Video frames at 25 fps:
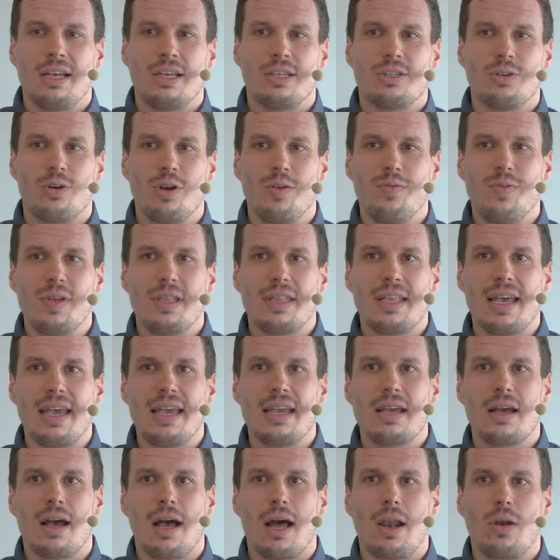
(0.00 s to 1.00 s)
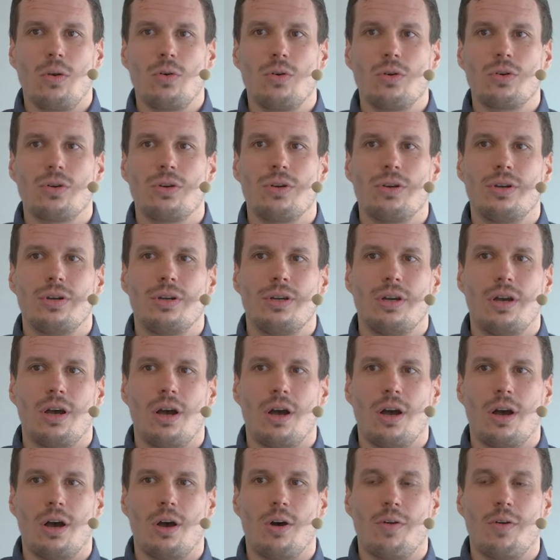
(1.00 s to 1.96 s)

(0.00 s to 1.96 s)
So if we take a look uh,